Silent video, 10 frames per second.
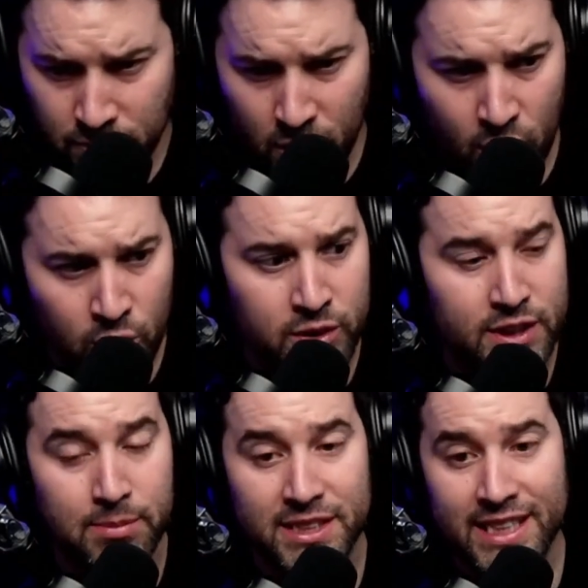who is
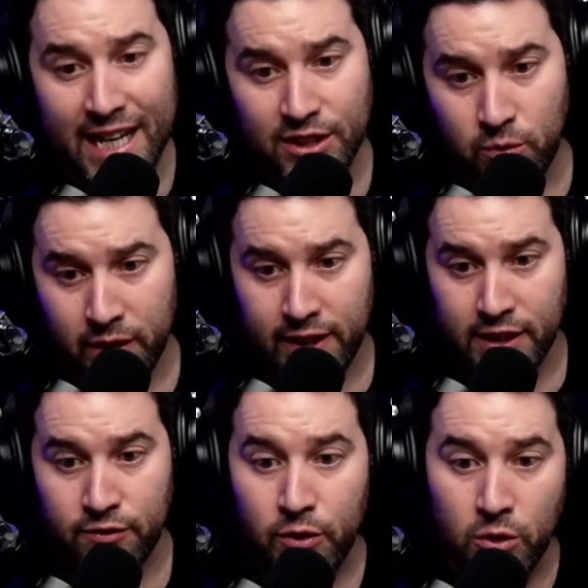obsessed with
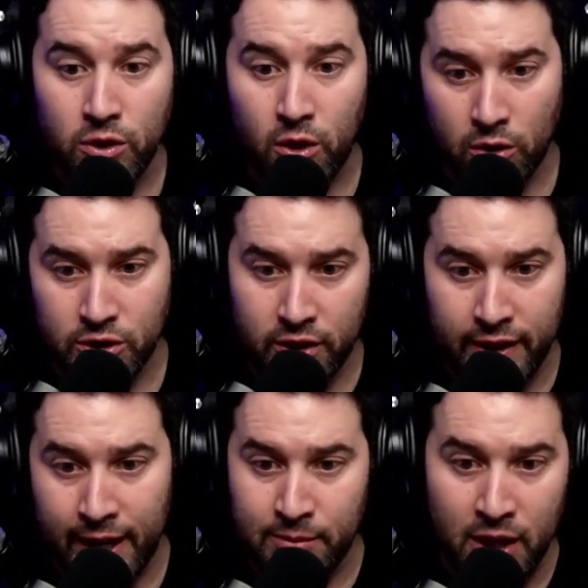this food culture
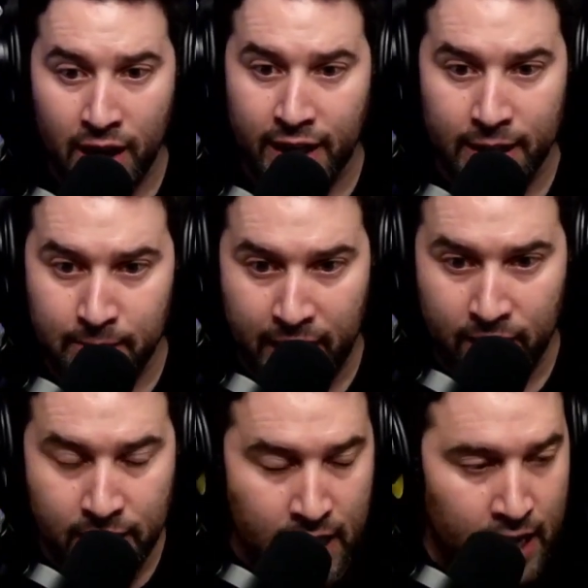that I'm talking
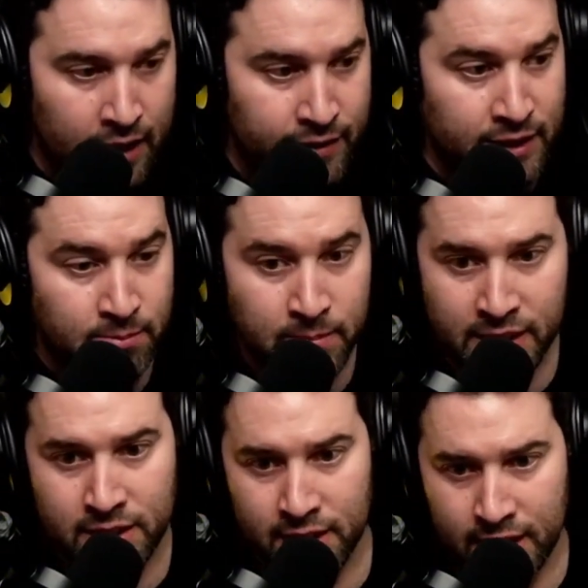about. This
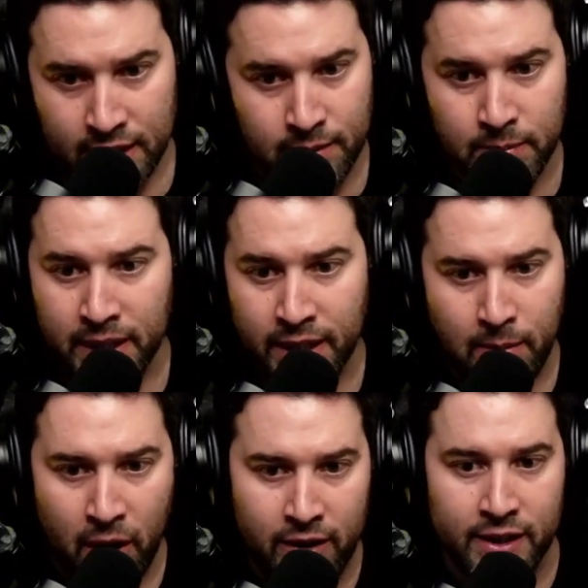Michelin, being a
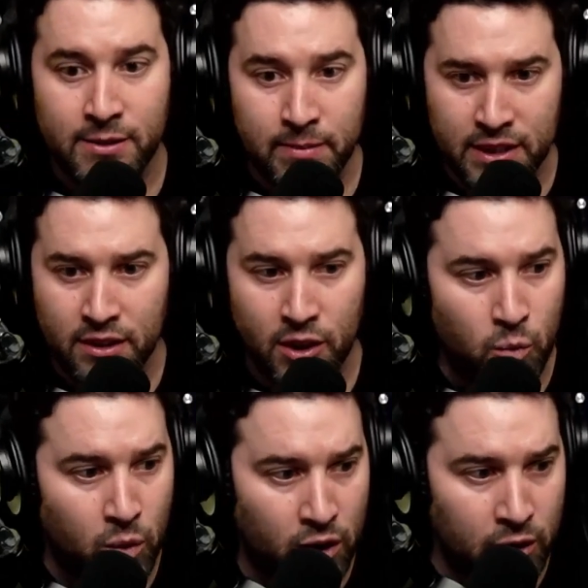part of this Michelin
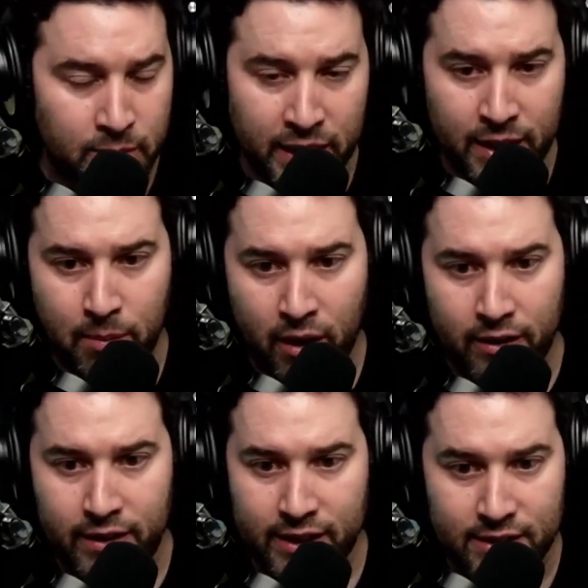world, being a part
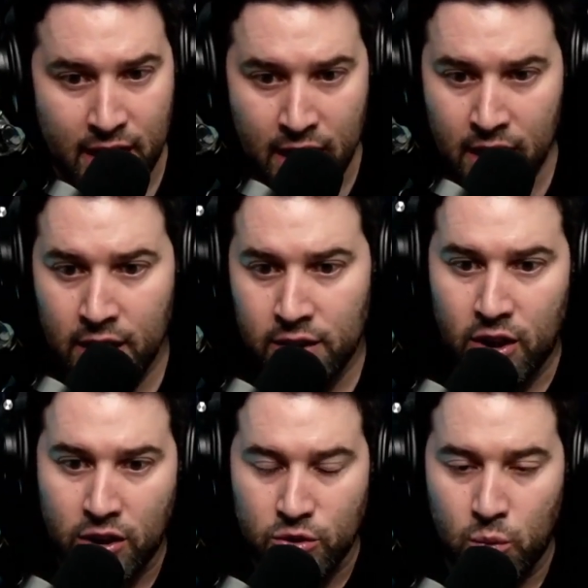of these
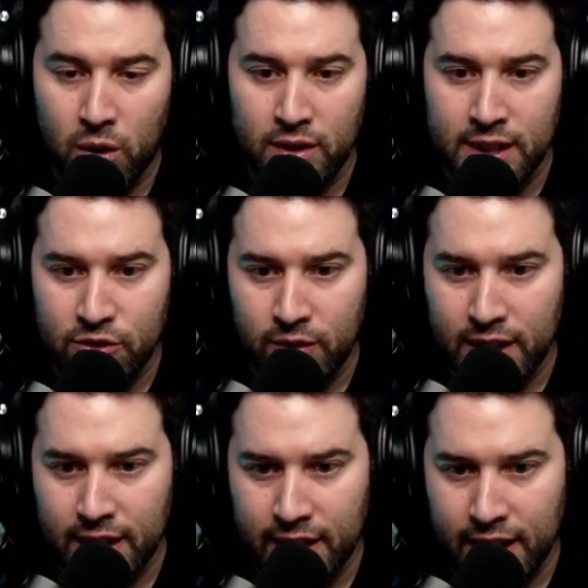cooks' world. He's
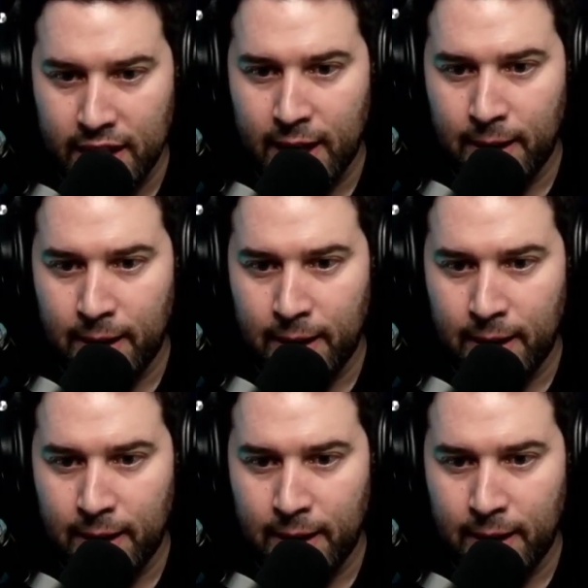really the